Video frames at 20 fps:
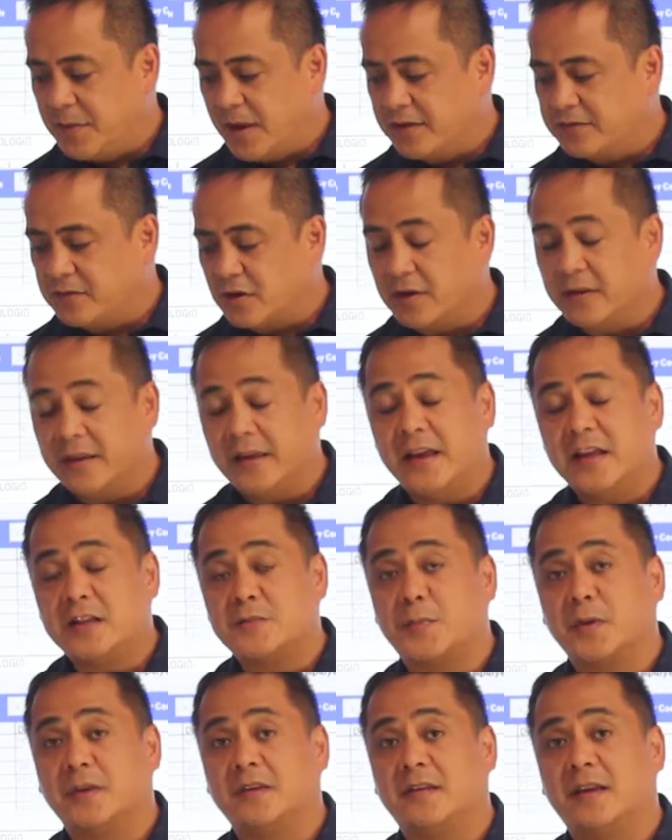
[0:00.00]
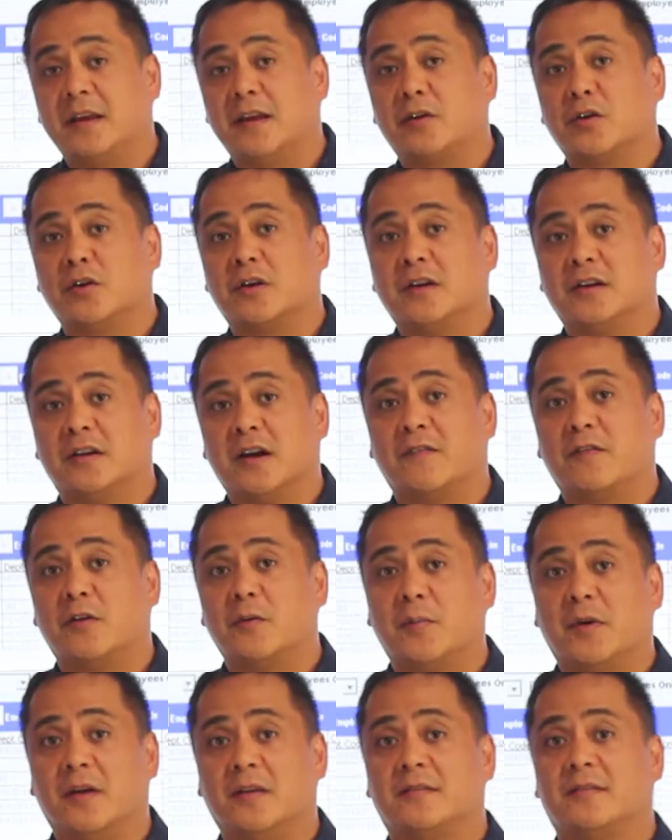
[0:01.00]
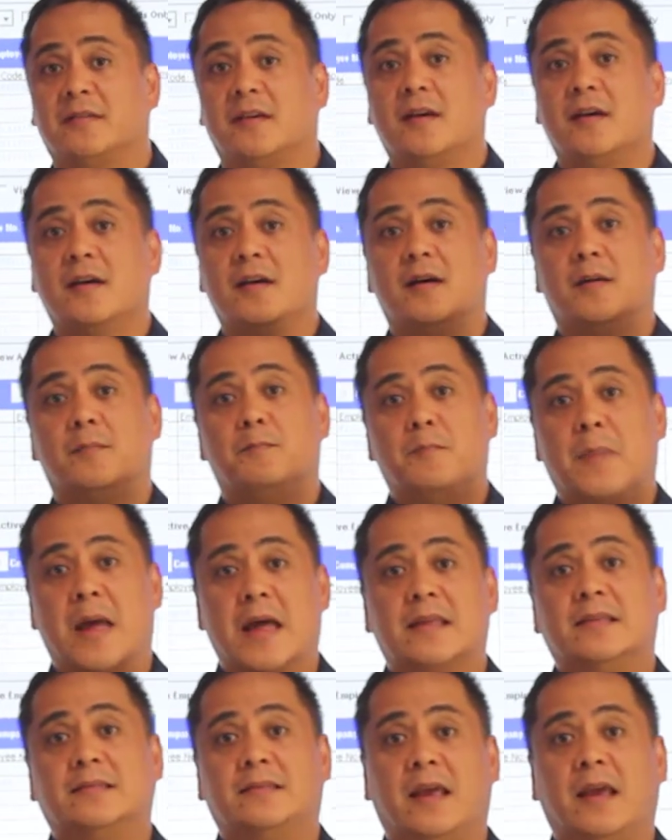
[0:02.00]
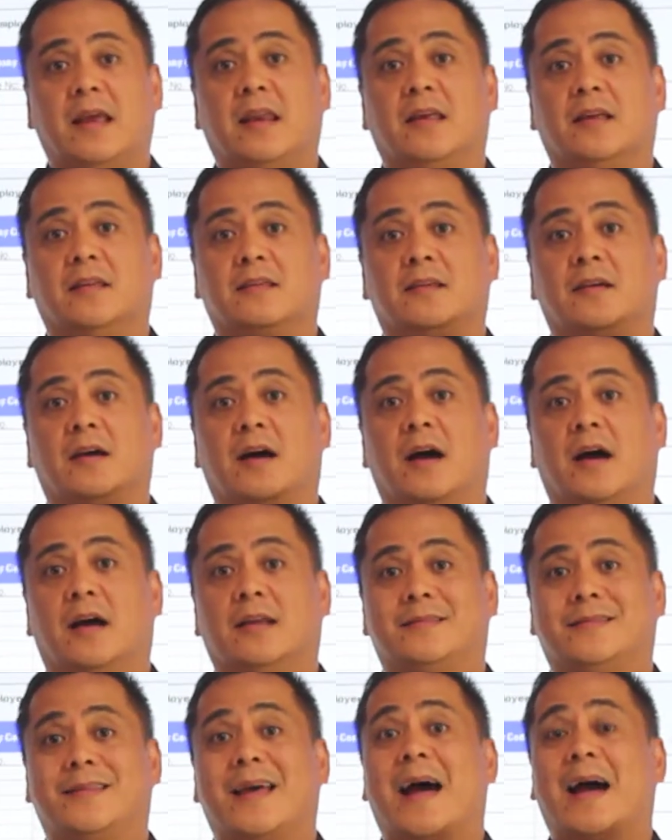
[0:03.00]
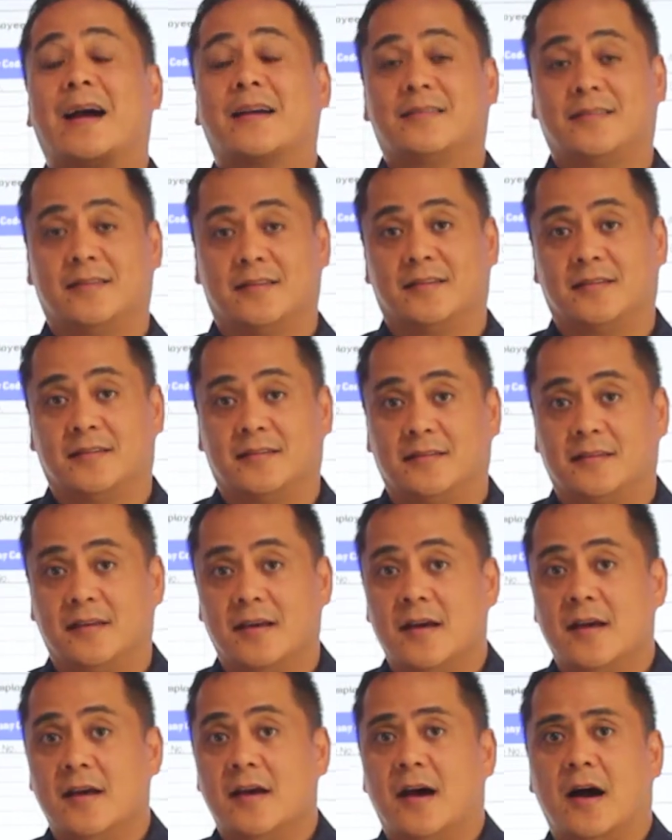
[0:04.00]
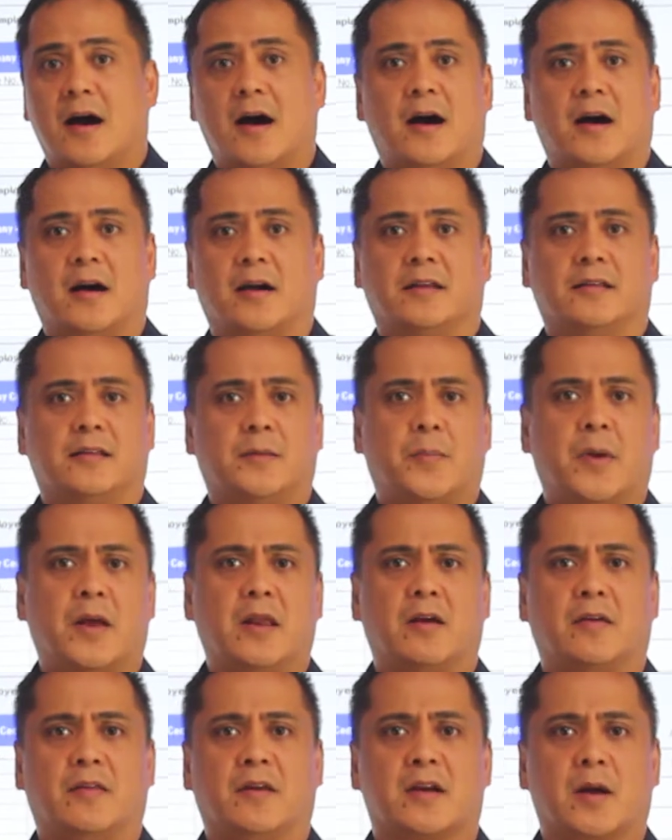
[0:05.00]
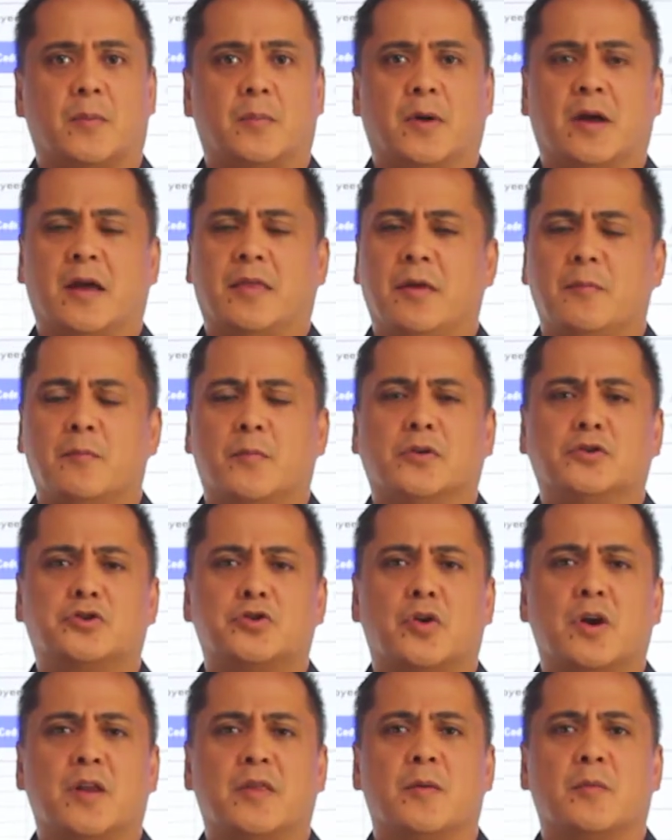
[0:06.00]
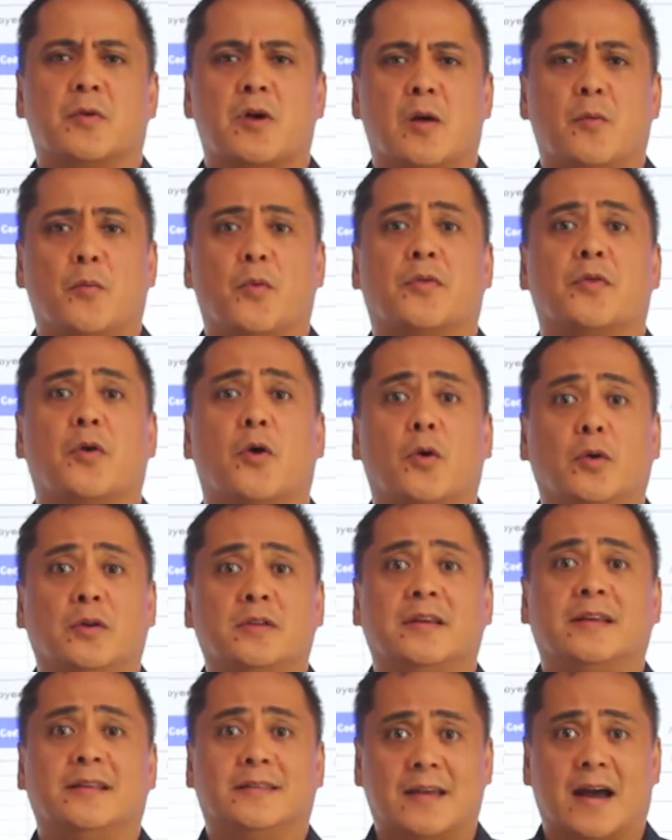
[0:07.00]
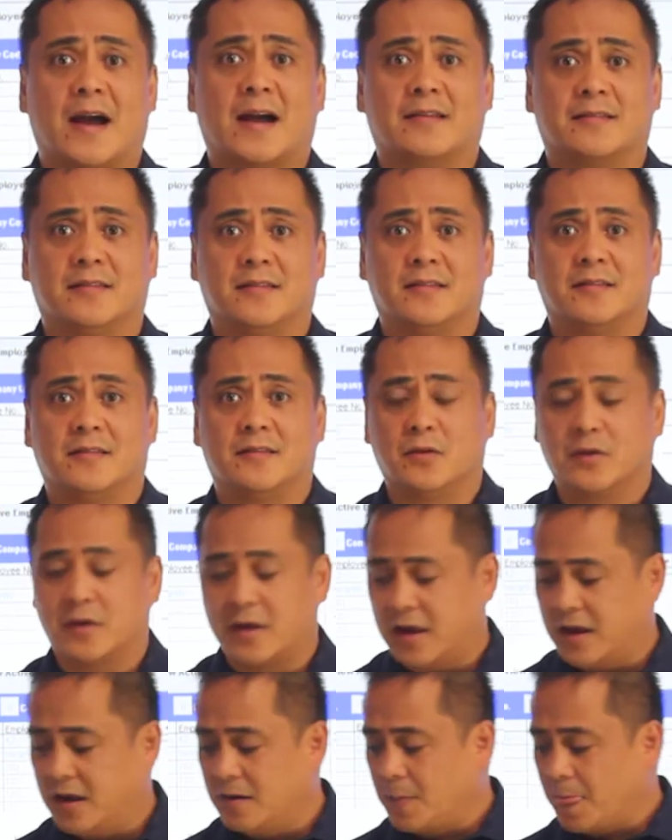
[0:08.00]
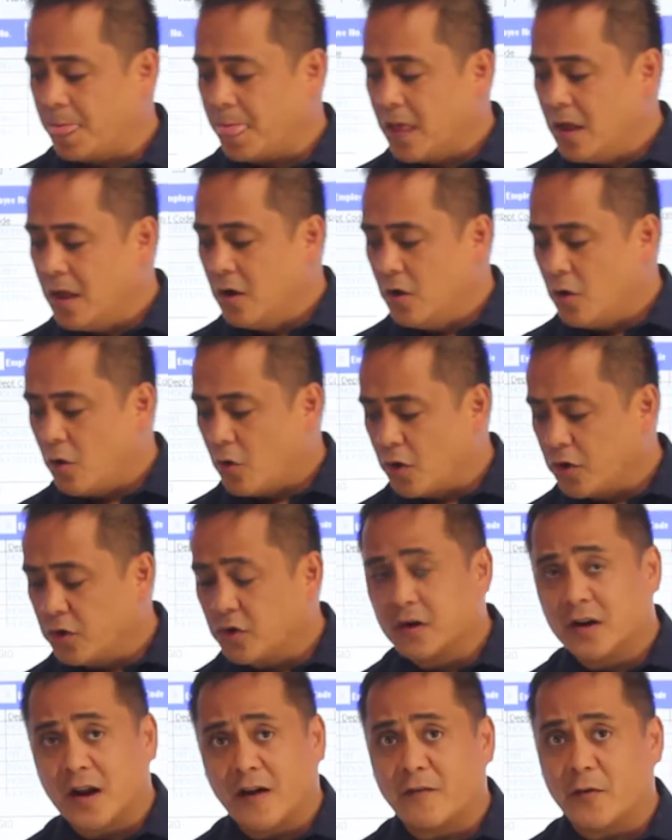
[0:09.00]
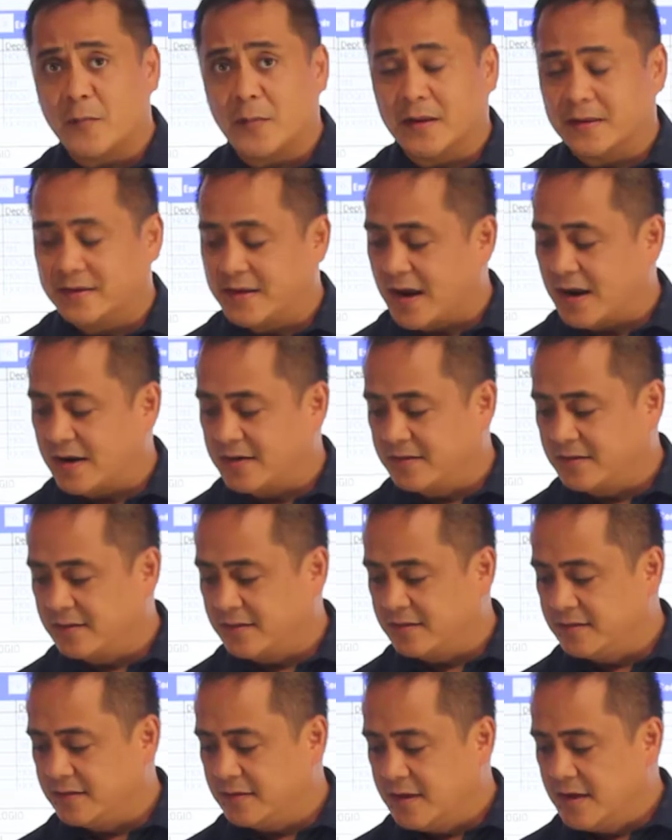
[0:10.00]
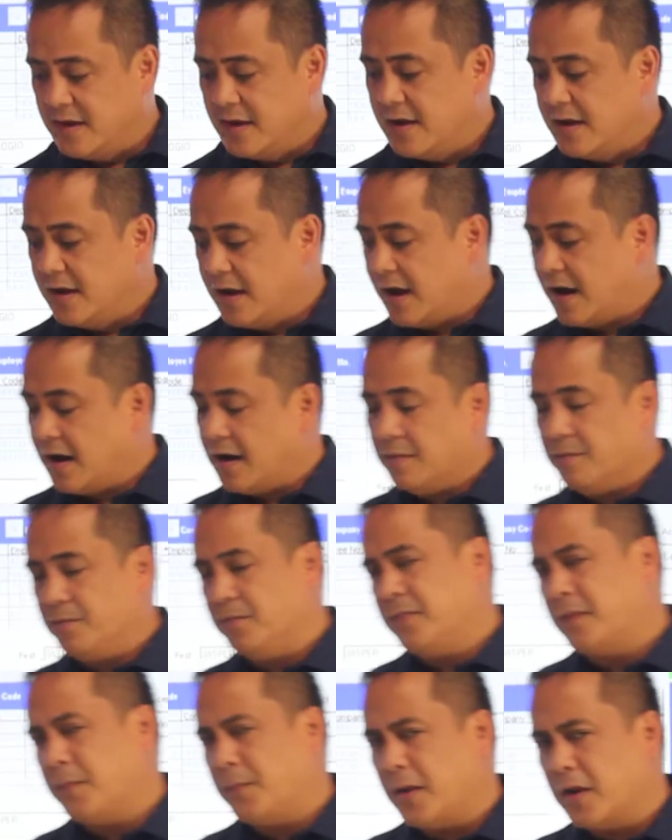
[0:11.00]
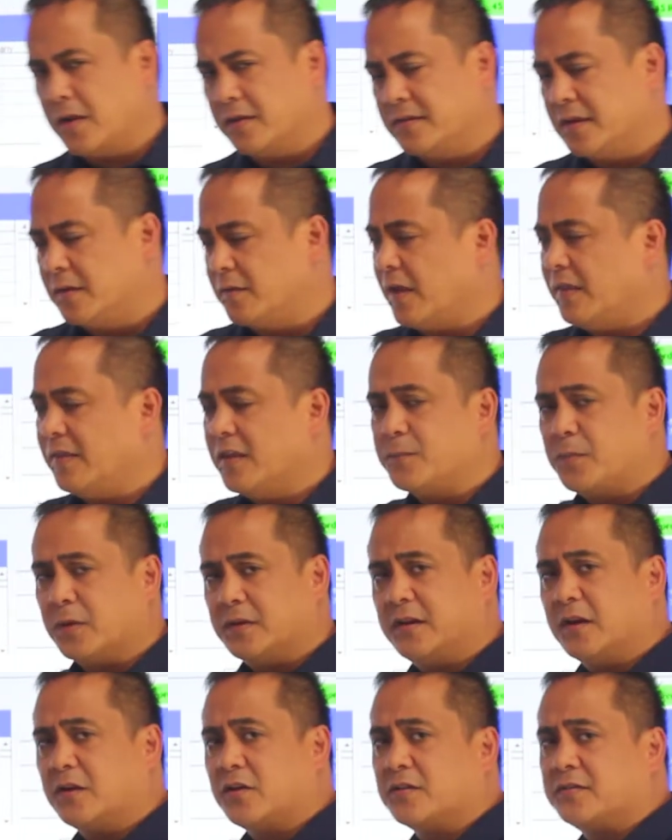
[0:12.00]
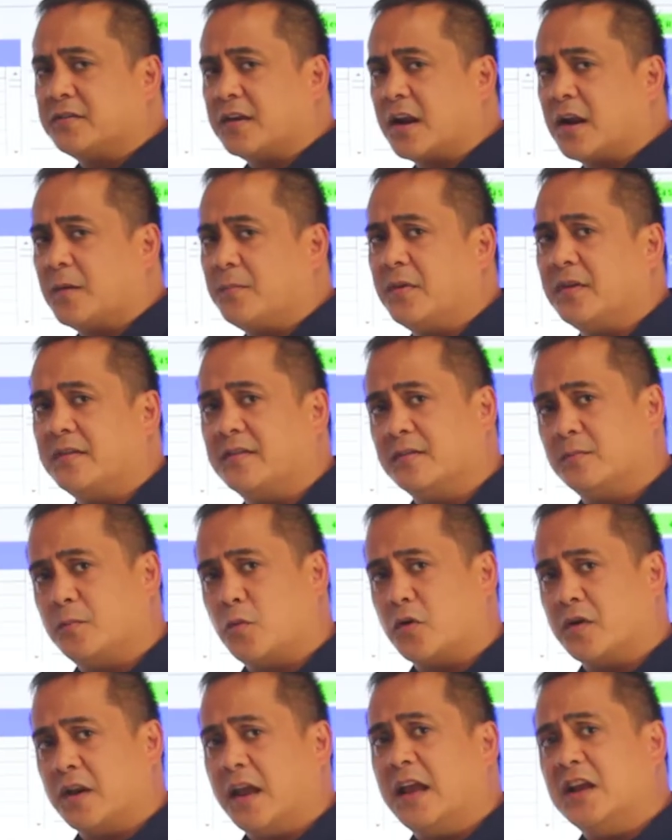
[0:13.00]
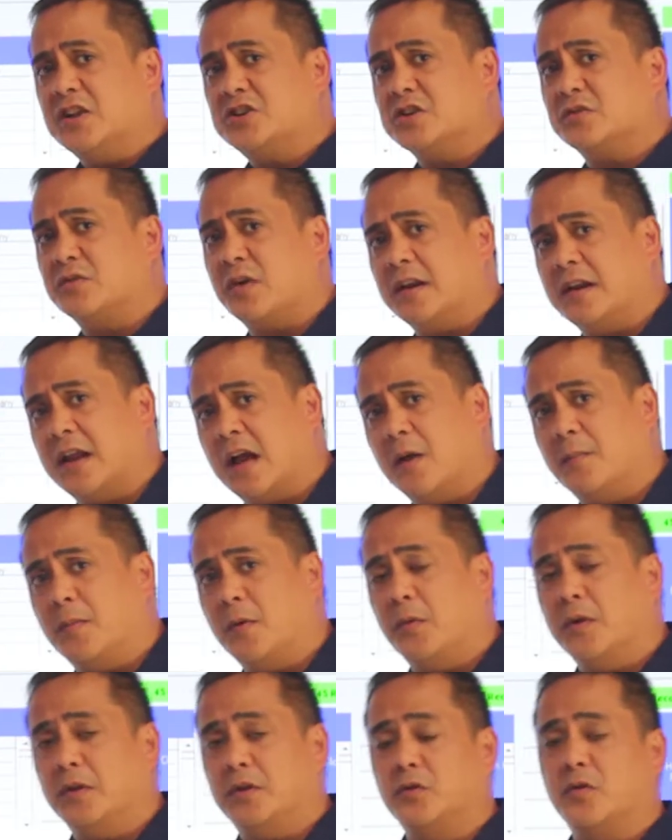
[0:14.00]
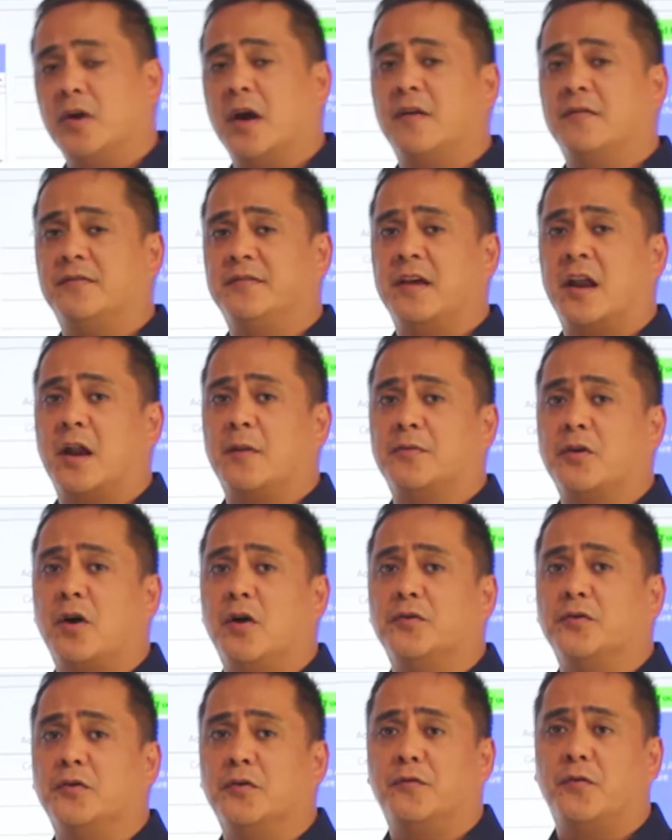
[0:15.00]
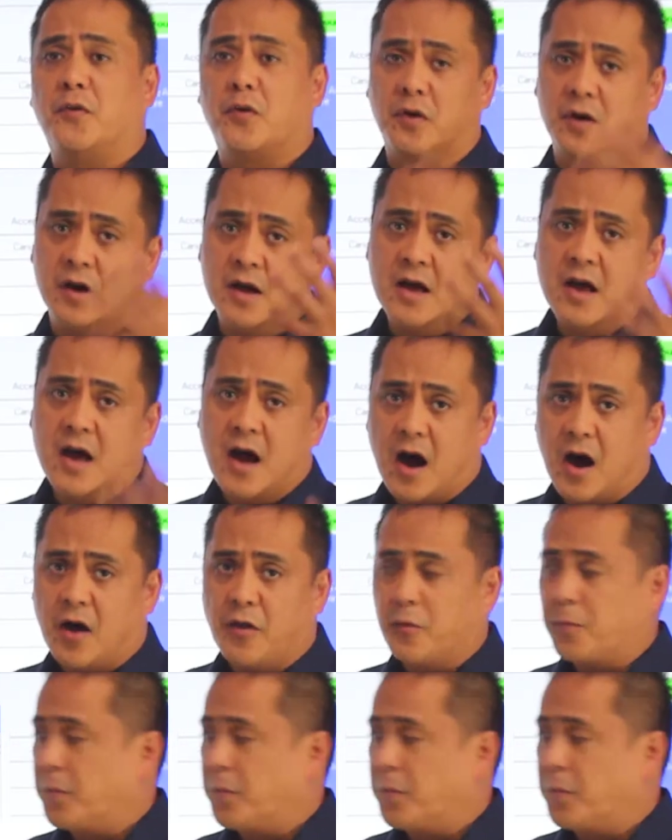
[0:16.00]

based on each particular government's mandated taxes, depending on the company. I think the majority of them come withholding taxes, okay, or your government taxes. Depending on the setup. In this particular setup, this is more Asian right now, but we do have setups also for other